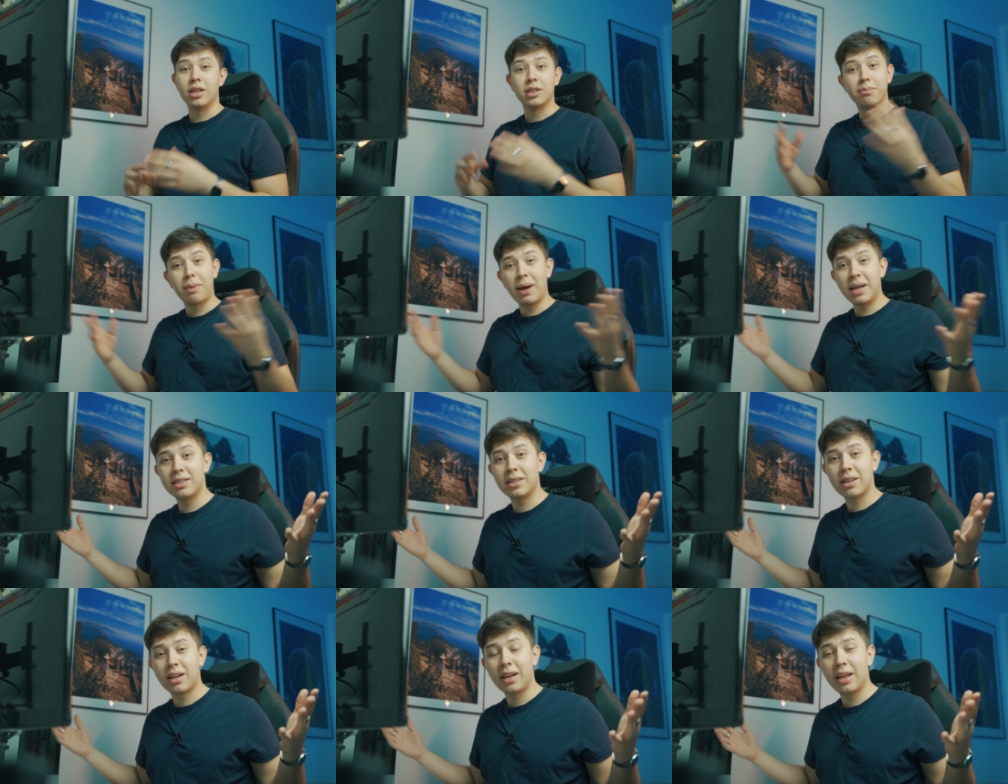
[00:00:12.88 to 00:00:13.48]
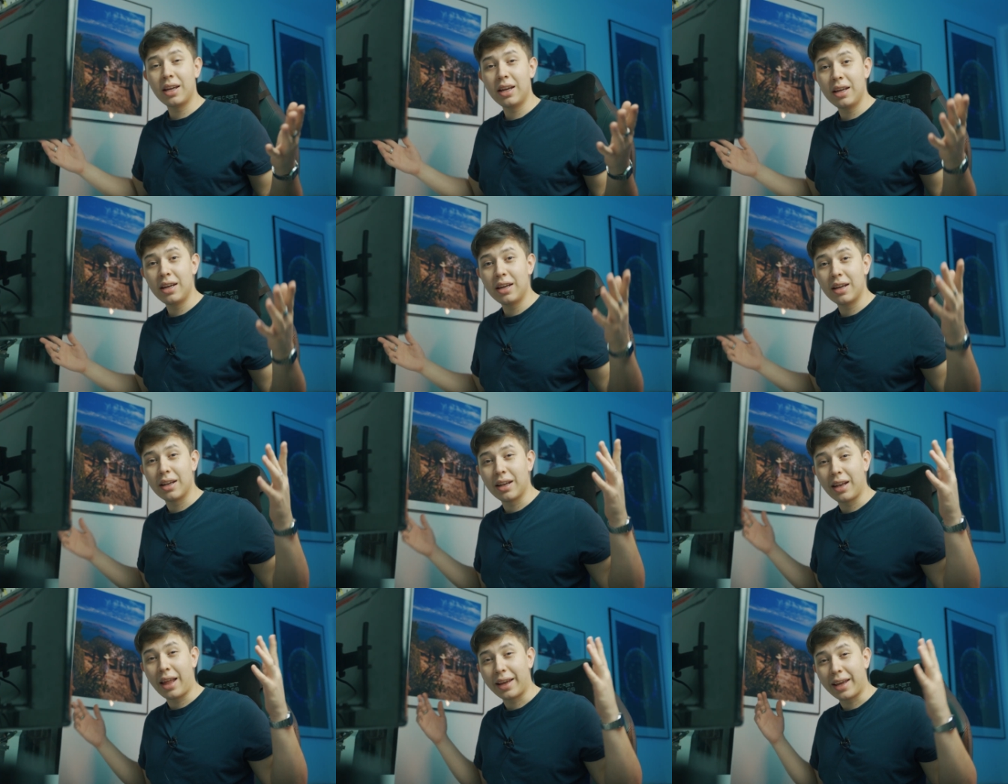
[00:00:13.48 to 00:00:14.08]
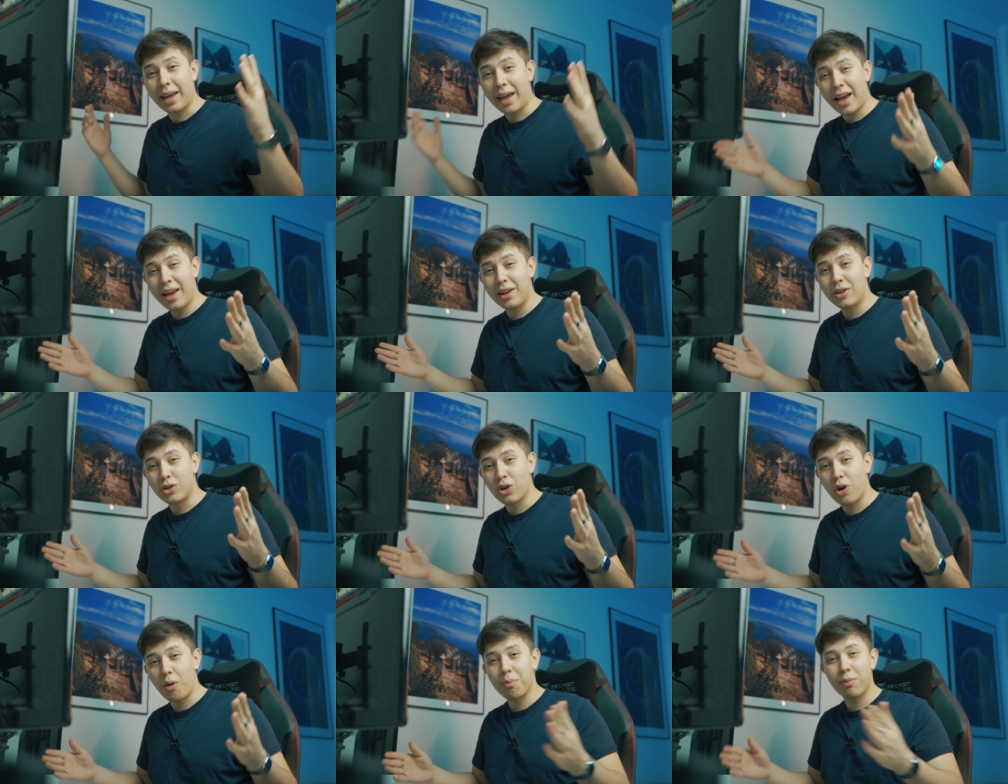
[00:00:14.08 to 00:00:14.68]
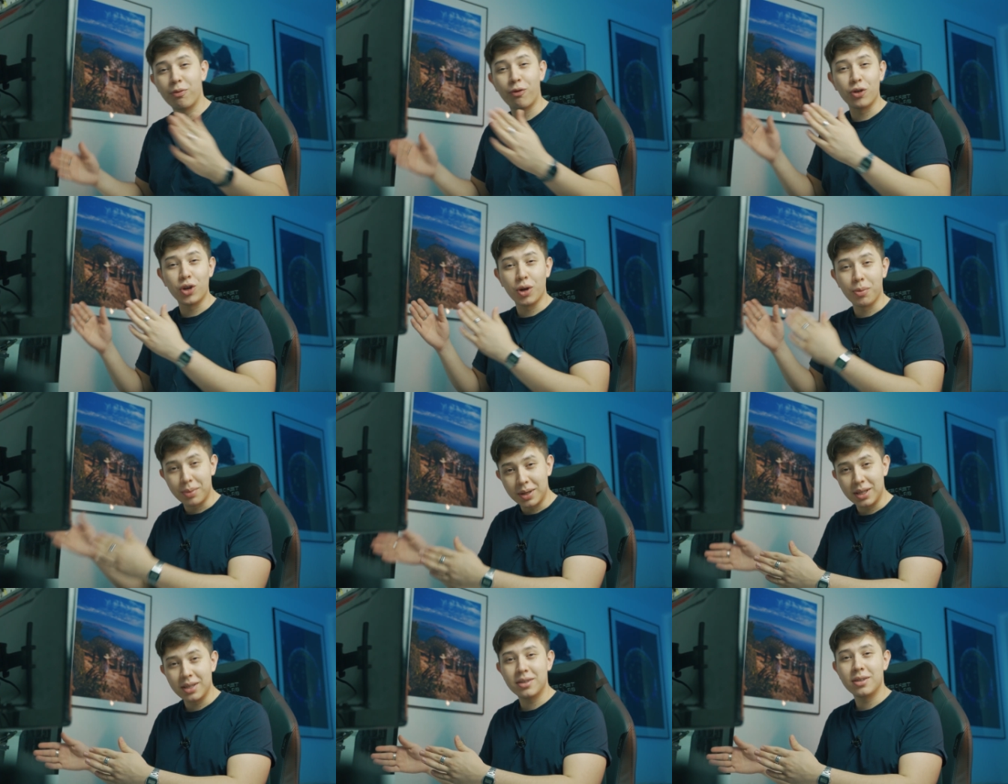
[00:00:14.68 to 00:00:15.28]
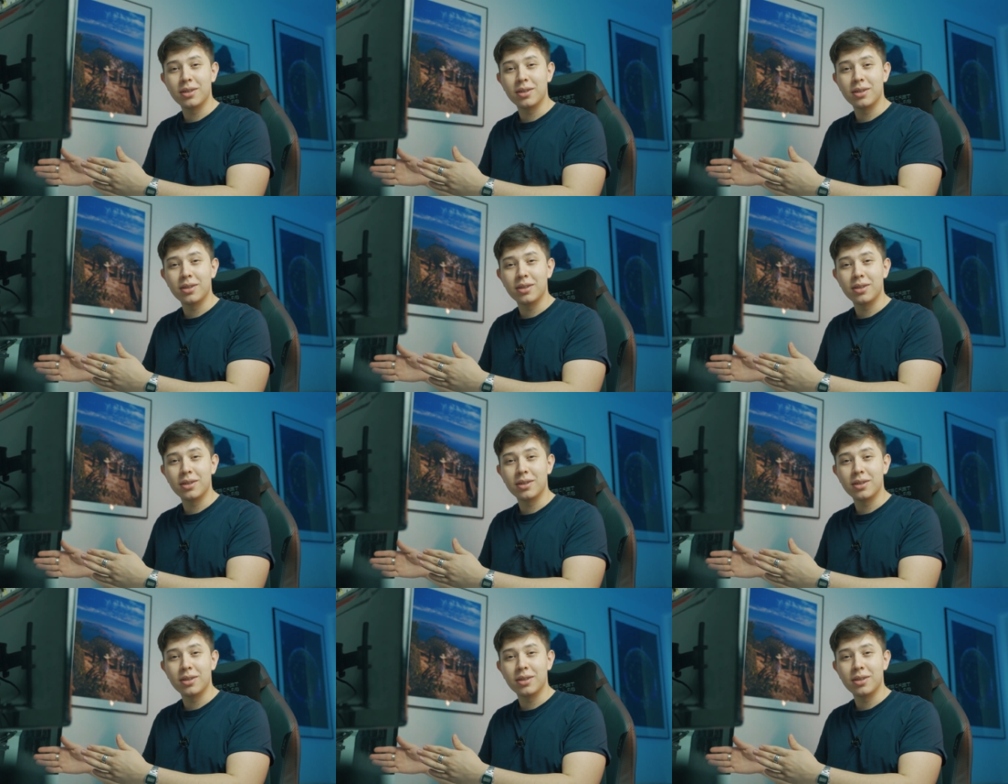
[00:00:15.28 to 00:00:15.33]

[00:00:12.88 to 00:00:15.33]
It's basically like AirDrop for your P